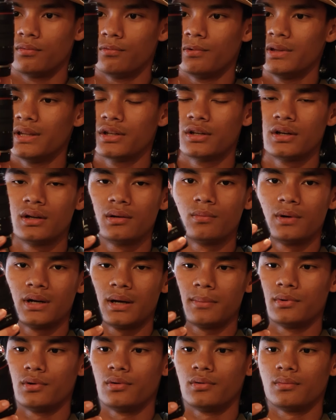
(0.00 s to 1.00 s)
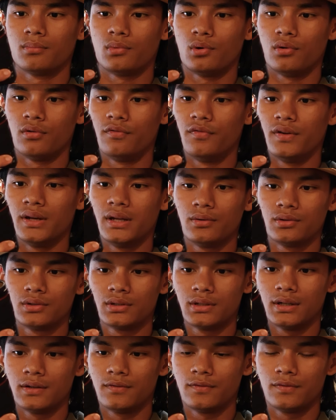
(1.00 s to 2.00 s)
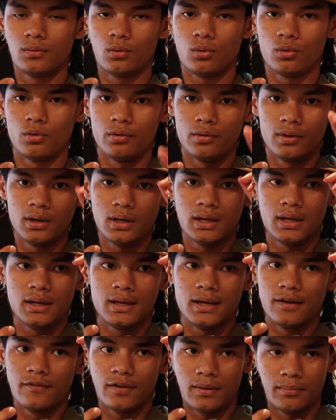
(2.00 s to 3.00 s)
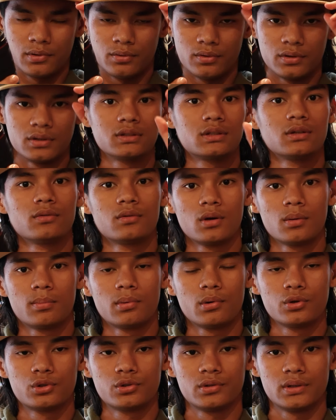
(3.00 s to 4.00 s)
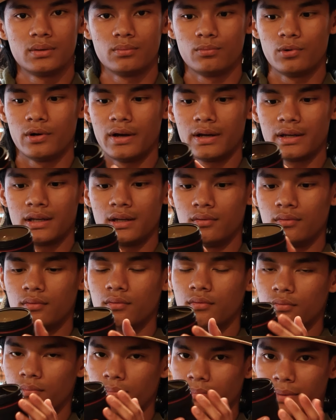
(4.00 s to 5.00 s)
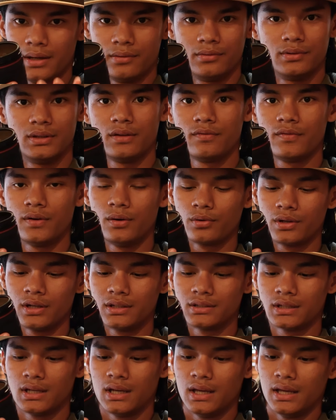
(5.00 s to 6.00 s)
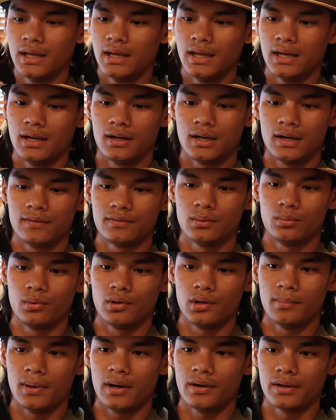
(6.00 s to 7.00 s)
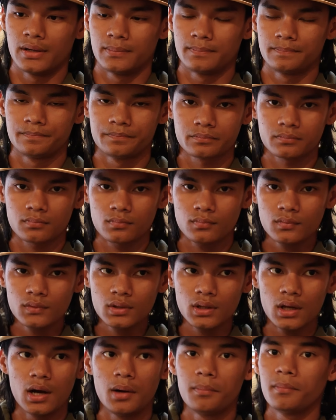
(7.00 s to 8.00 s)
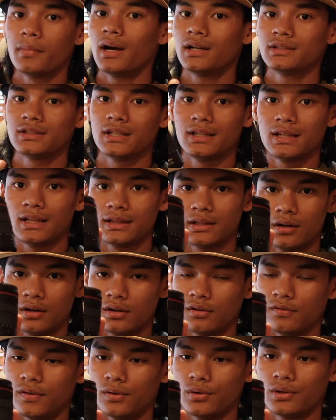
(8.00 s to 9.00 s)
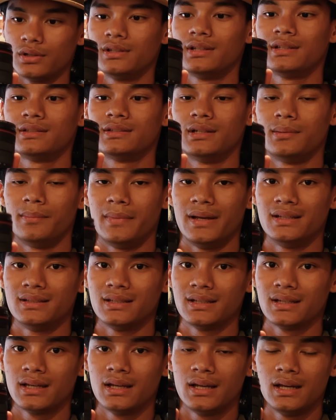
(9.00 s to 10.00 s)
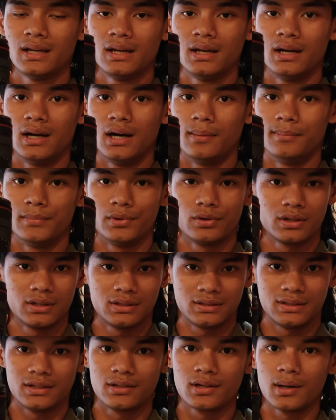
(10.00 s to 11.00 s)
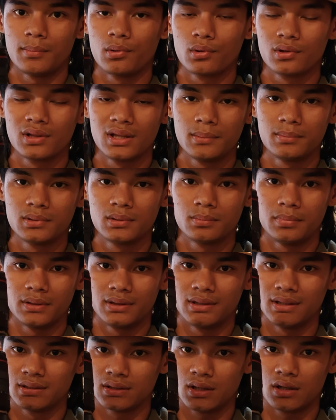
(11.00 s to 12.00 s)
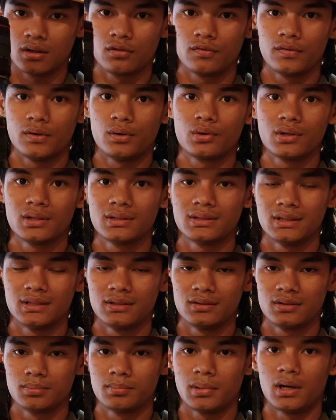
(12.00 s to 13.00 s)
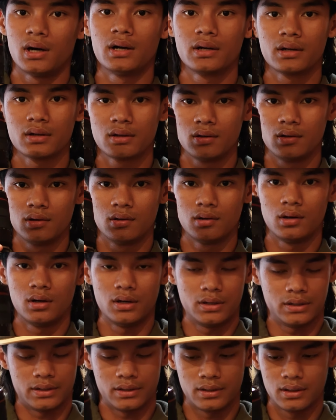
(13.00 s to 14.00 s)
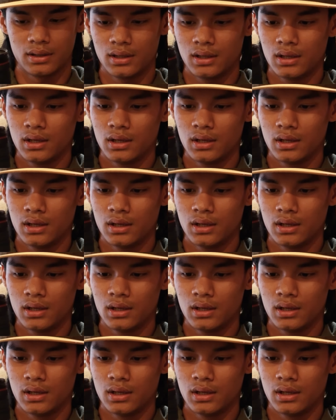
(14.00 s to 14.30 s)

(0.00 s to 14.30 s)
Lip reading: really good when I'm doing more video stuff, or if I'm doing studio portrait where I can manually focus and not have to worry about it. I'm not saying that the autofocus isn't amazing. You're going to see a couple clips, but this autofocus is spot on.